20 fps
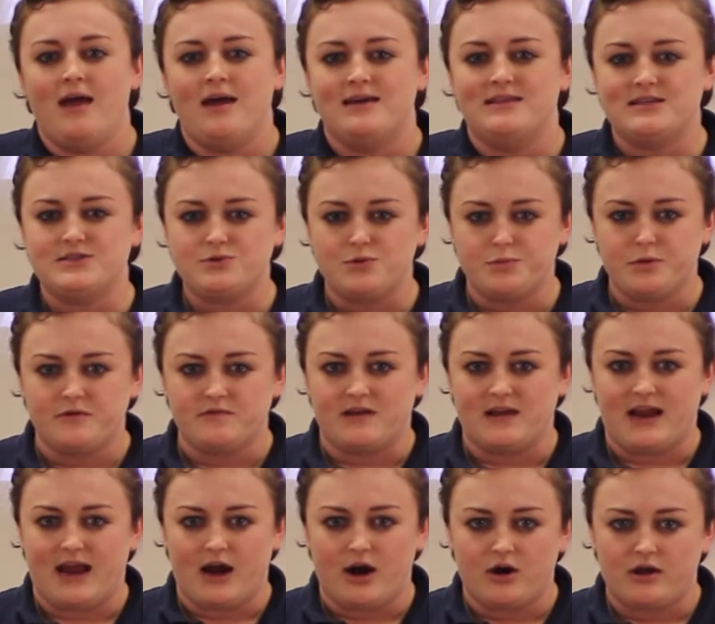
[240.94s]
and this will
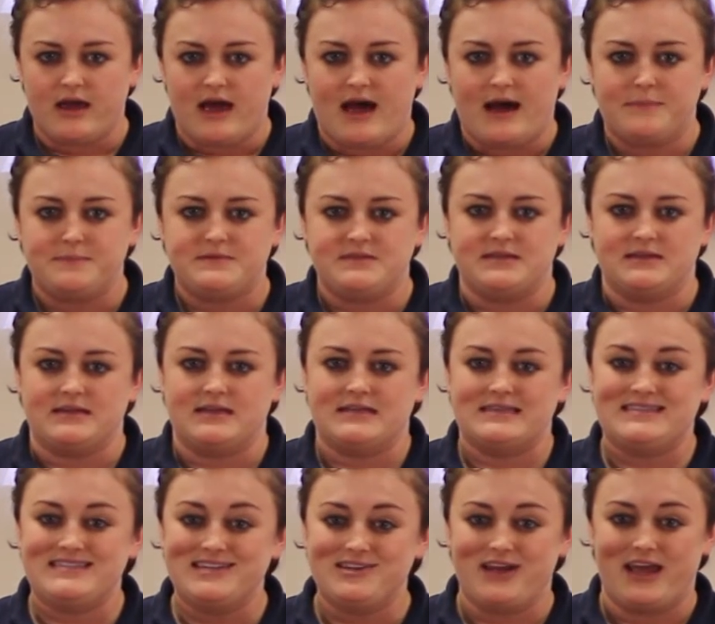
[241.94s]
prevent air gaps and
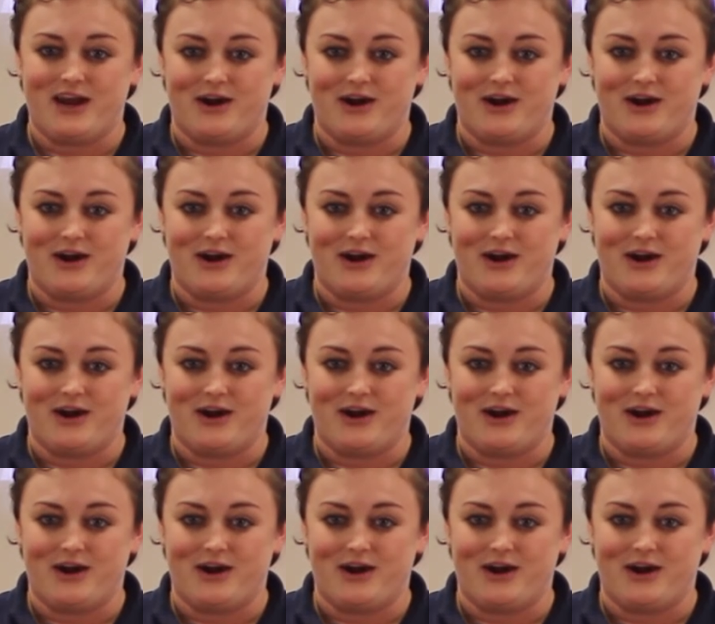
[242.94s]
conceal